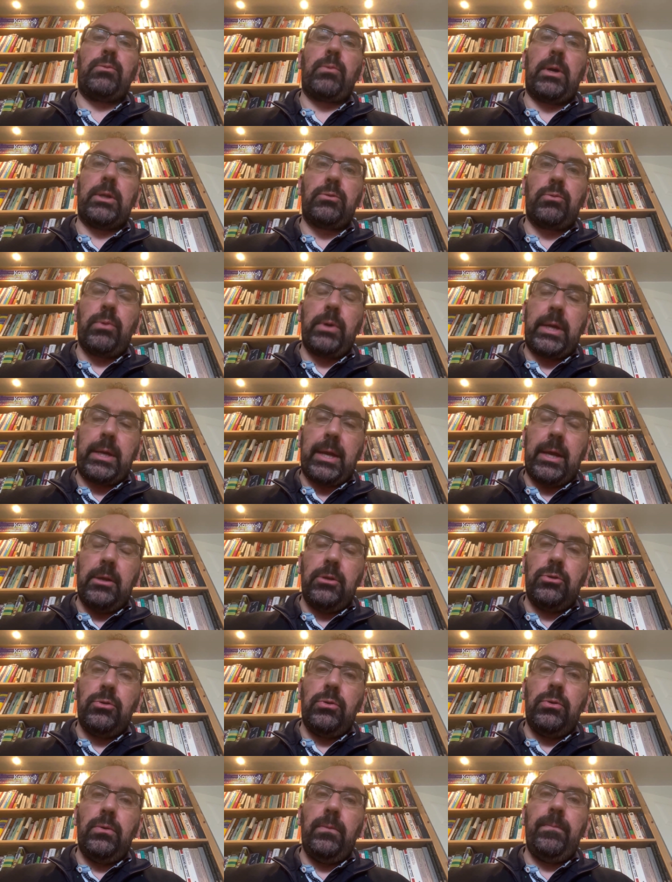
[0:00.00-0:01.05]
what we can
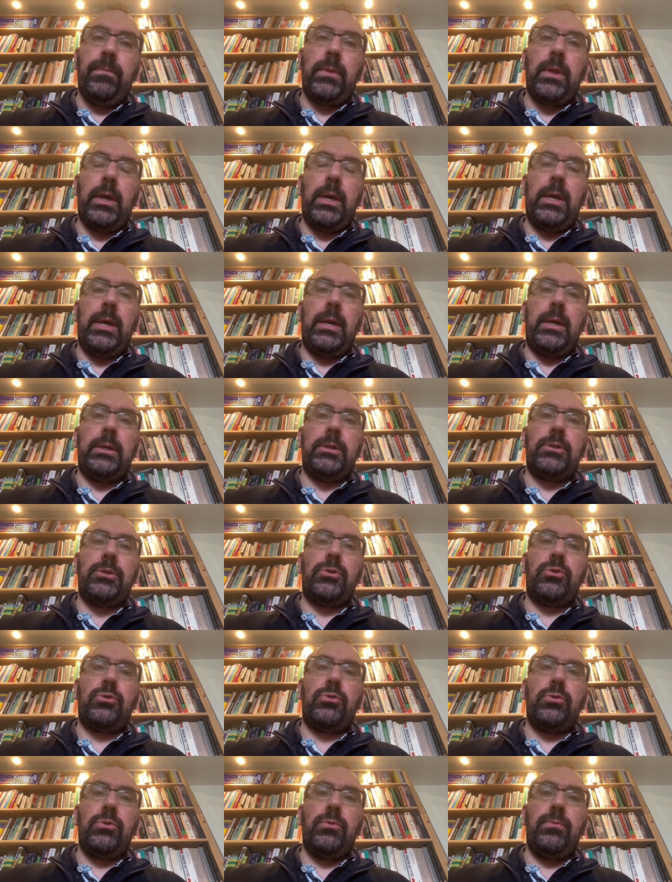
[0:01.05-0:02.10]
do is
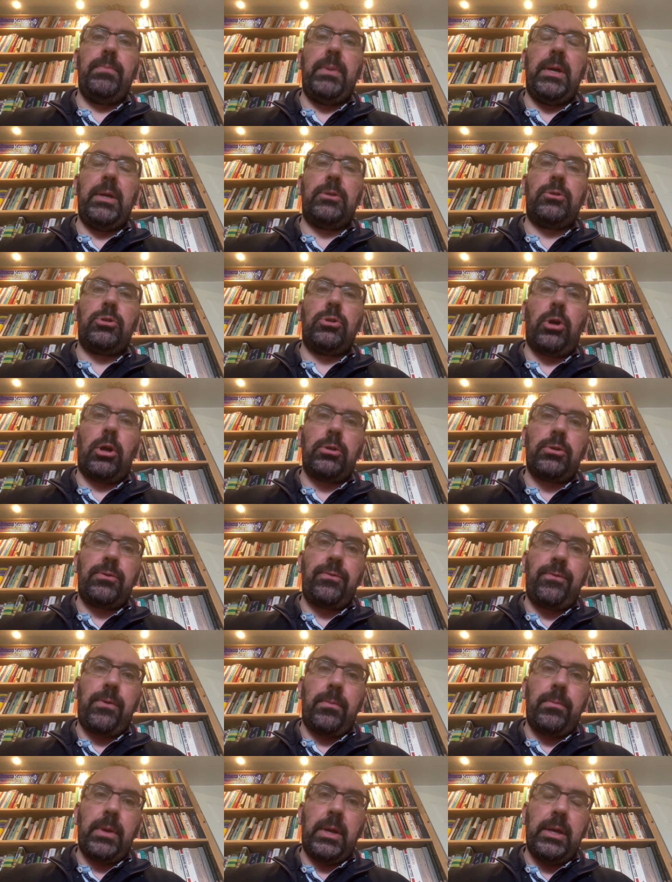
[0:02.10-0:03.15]
to be taught
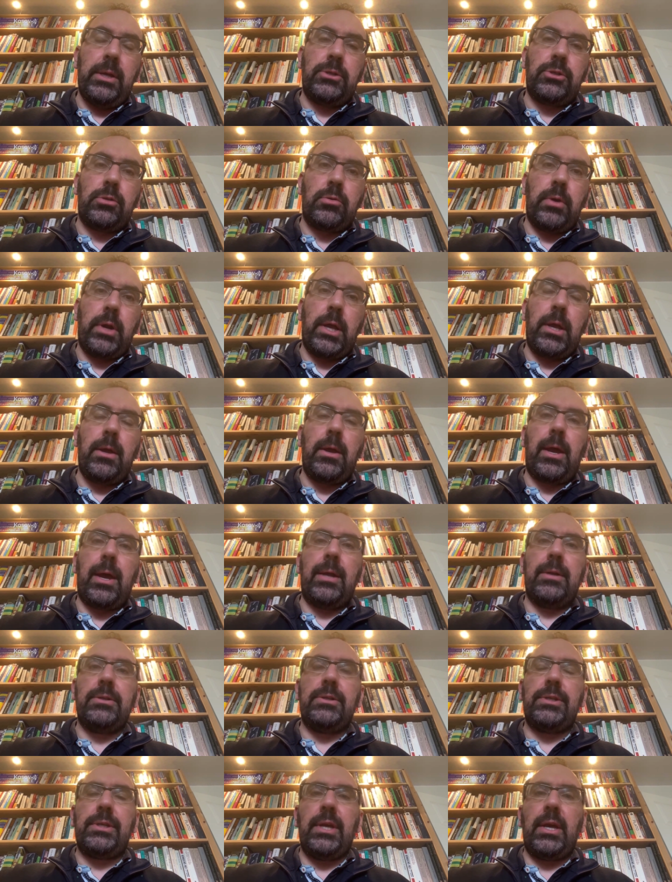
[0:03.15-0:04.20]
from history
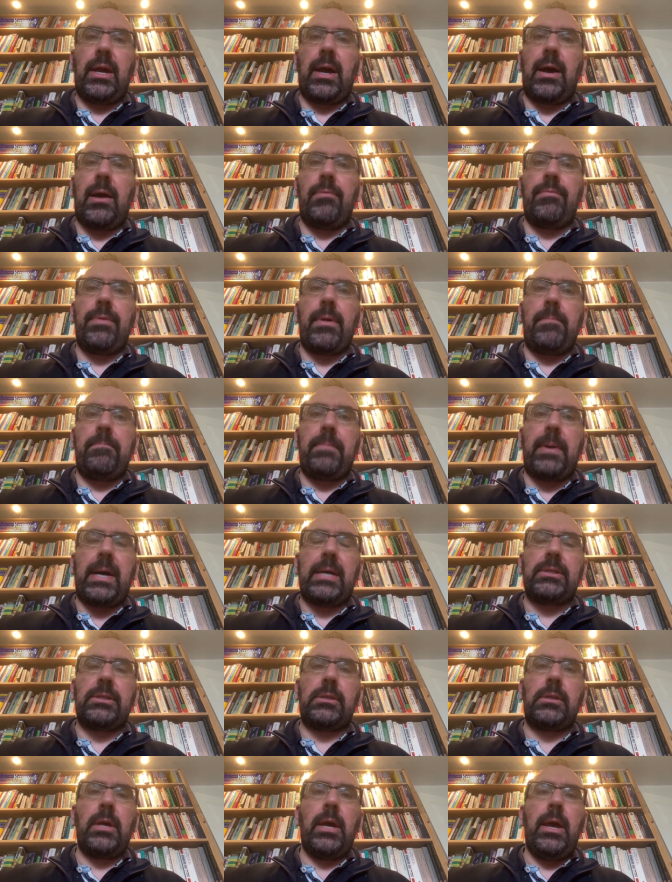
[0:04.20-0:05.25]
and see how the
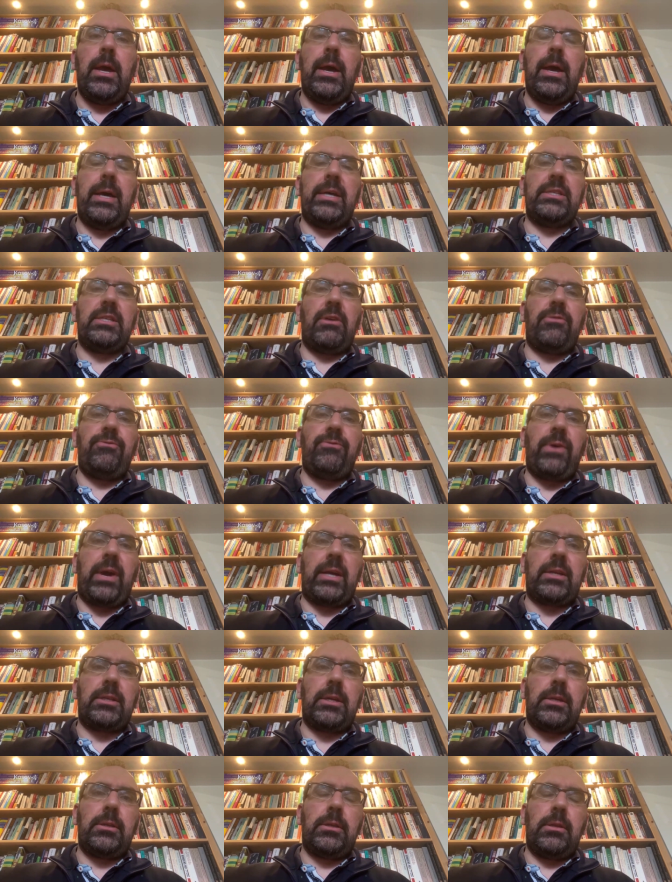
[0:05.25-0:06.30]
past has
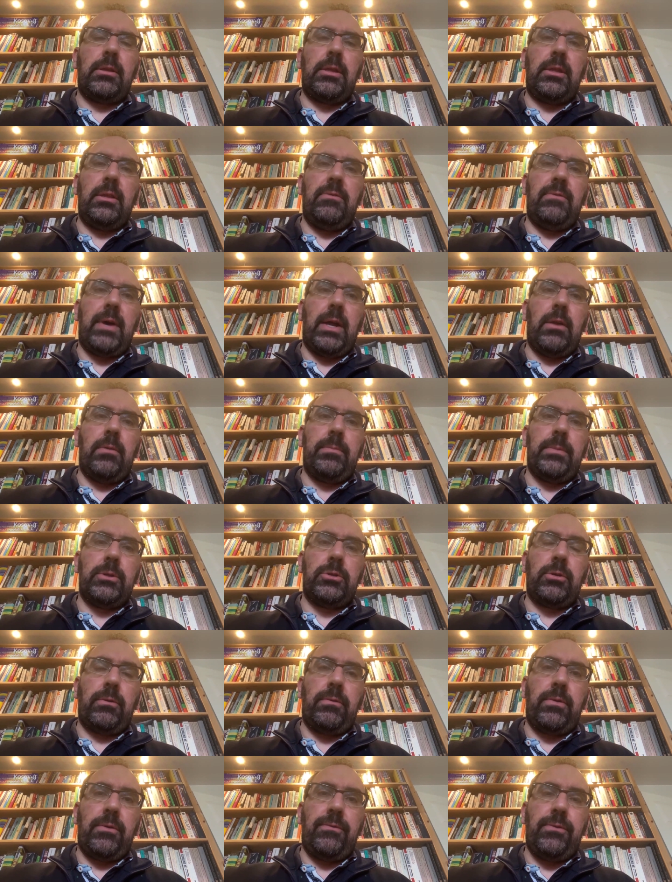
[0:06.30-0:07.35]
affected the developments
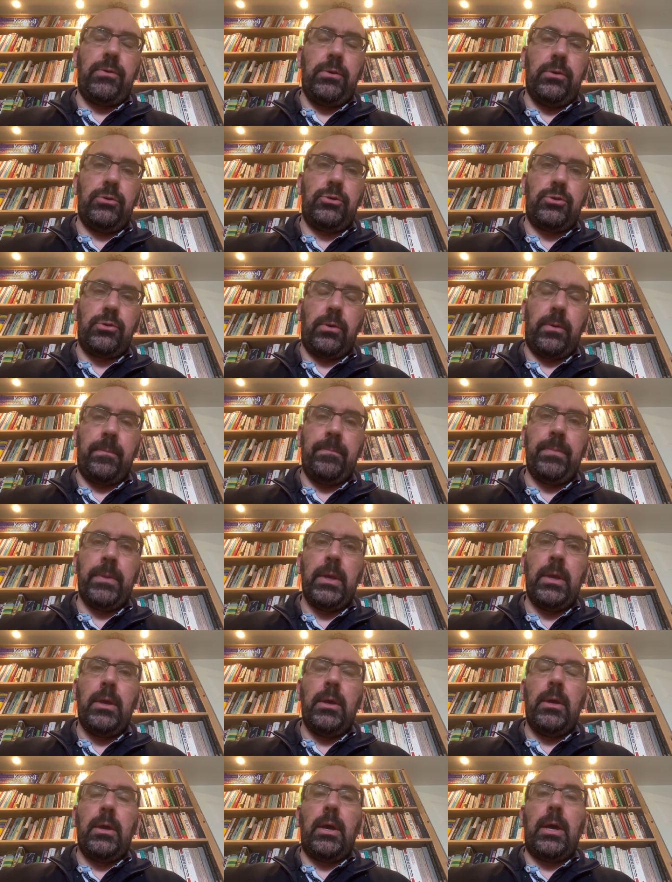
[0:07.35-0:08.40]
of the future.
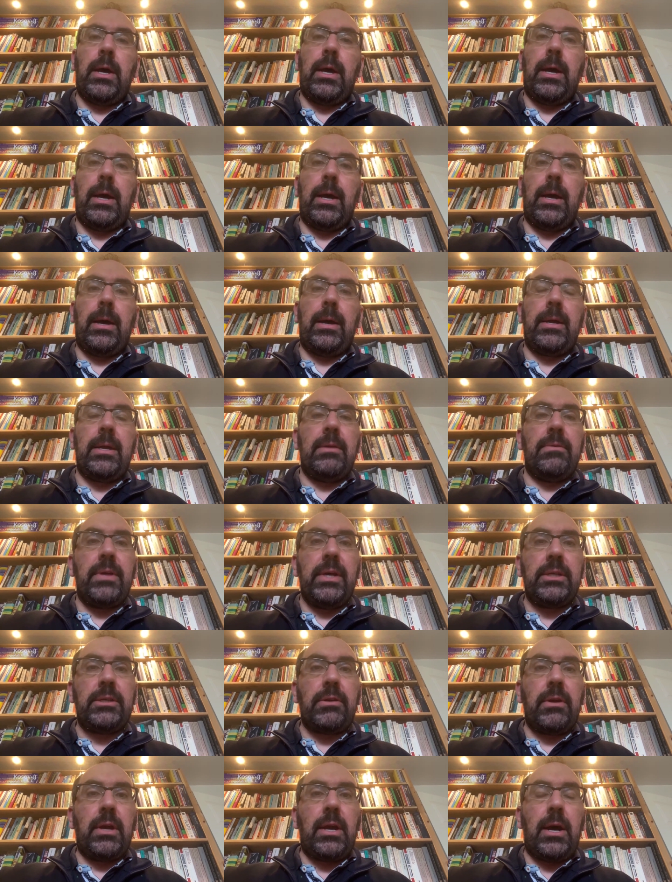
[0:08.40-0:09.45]
Uh, in
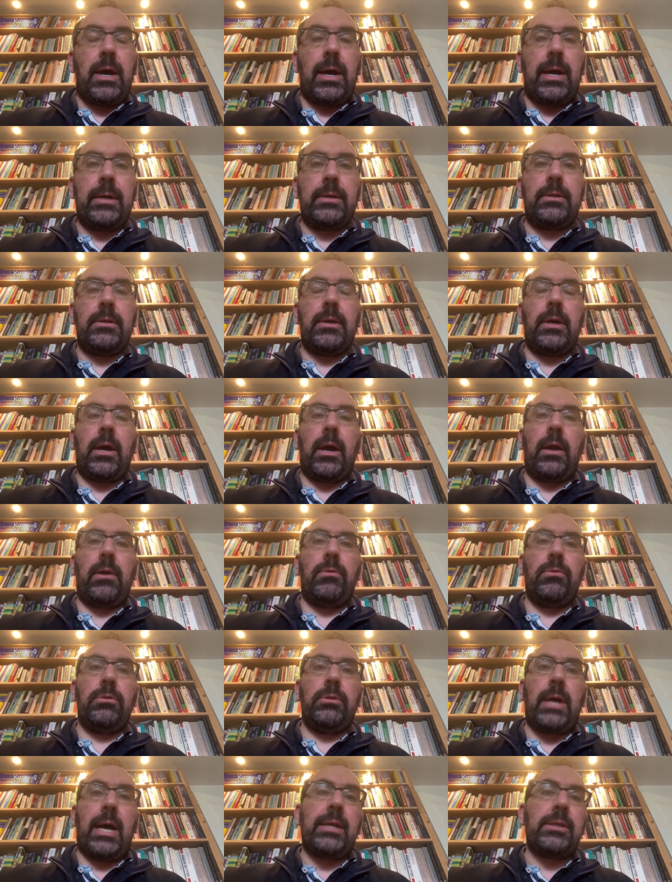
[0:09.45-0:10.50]
this regard, I
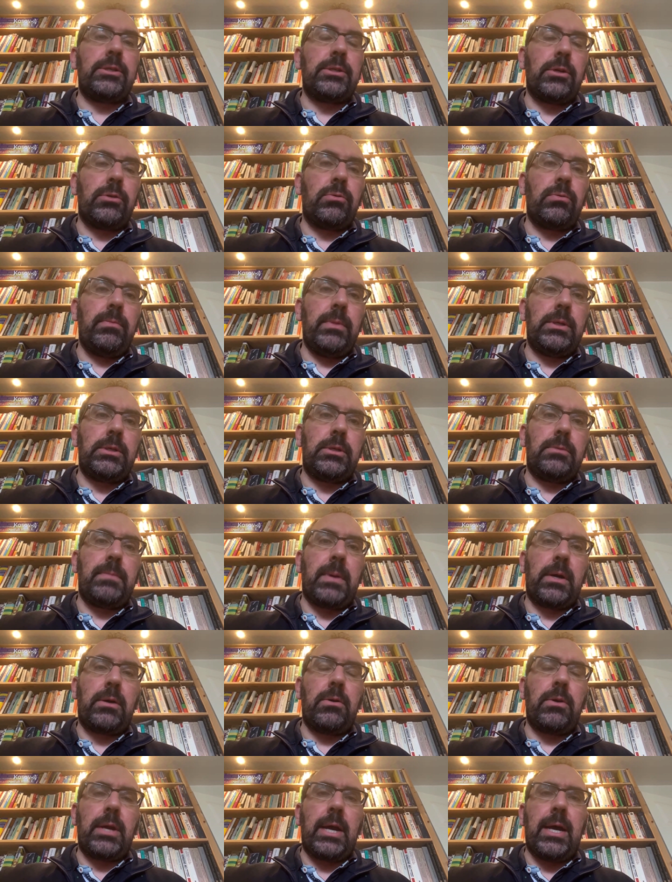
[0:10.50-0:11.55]
would answer to Mrs.
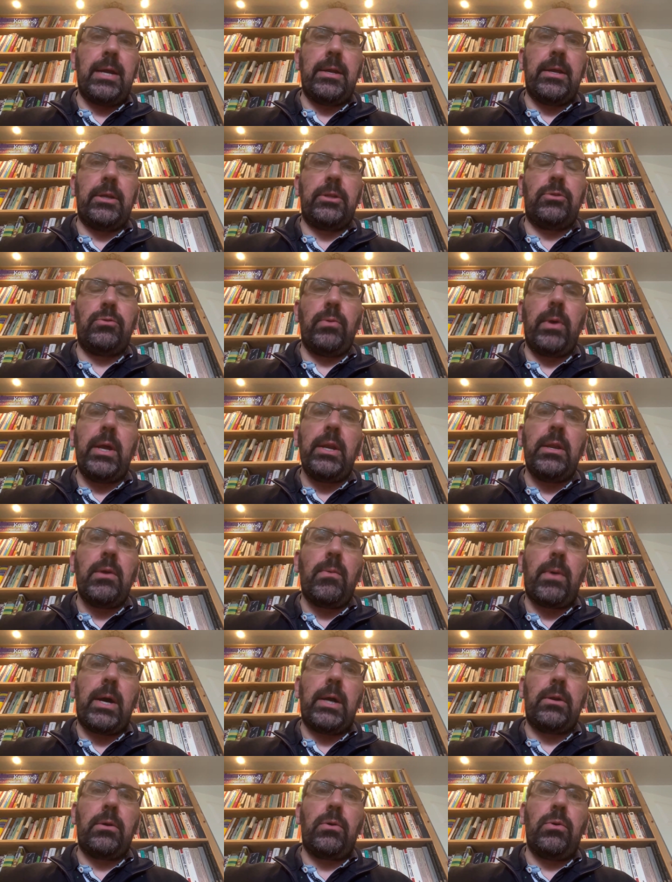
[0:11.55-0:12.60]
Bakoyani and to
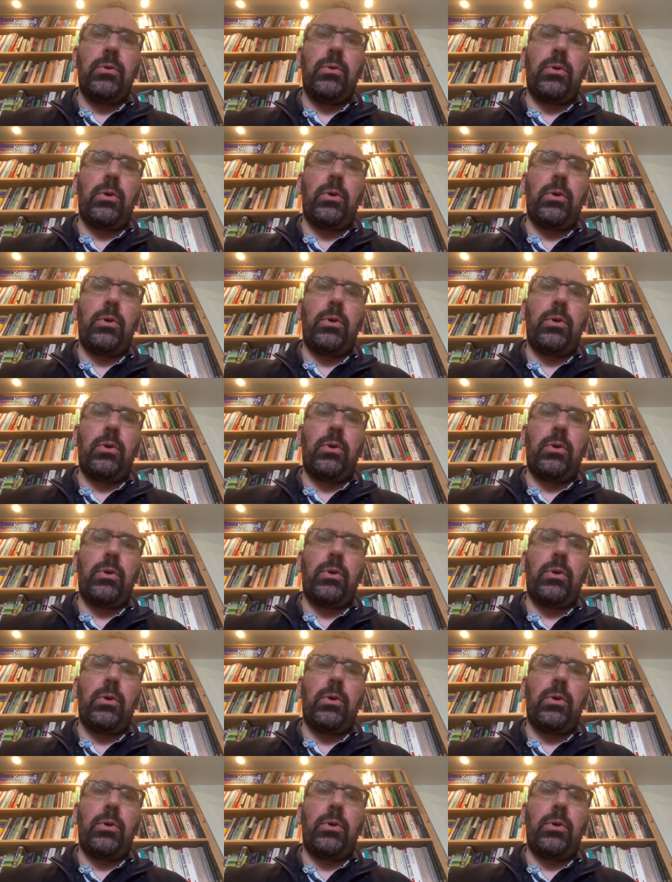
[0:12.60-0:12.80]
anyone who